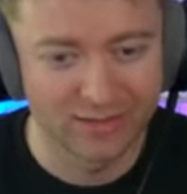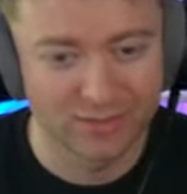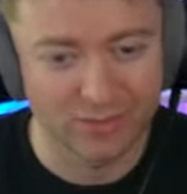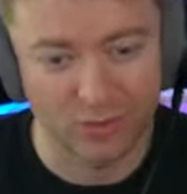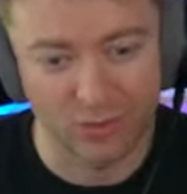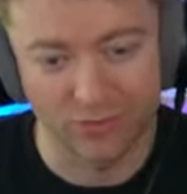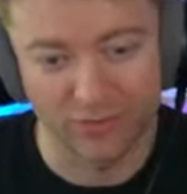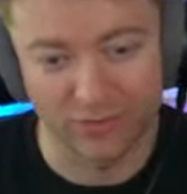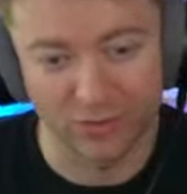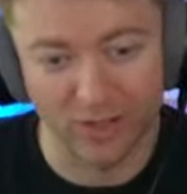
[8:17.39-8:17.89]
So
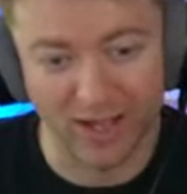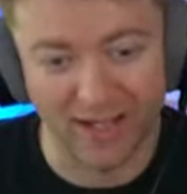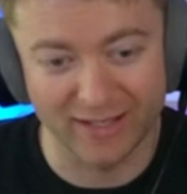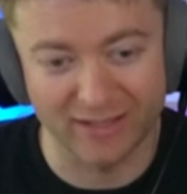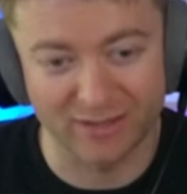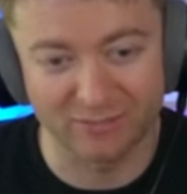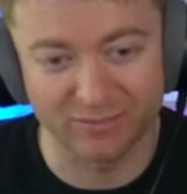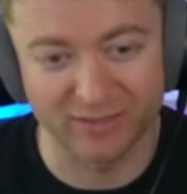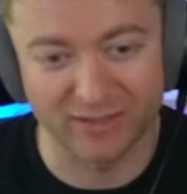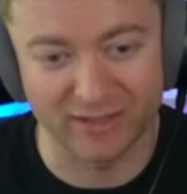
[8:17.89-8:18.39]
although I
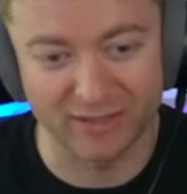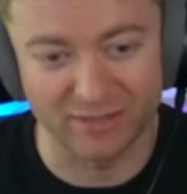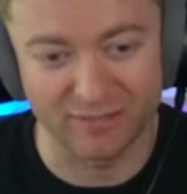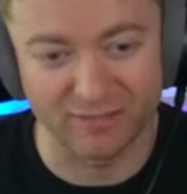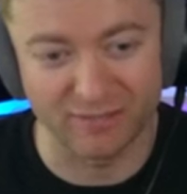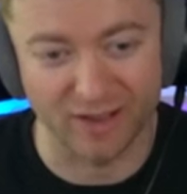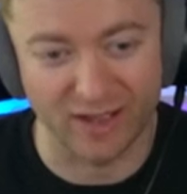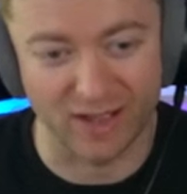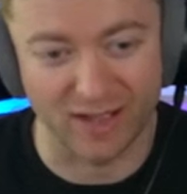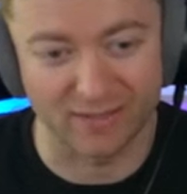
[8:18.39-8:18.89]
can play
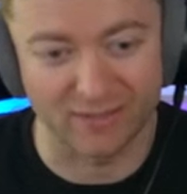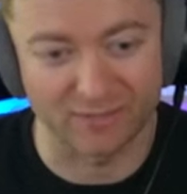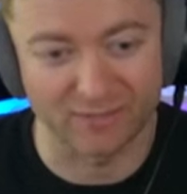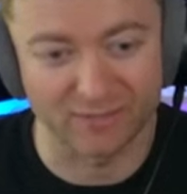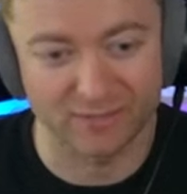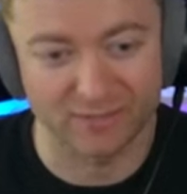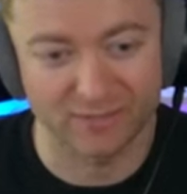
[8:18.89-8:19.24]
e5,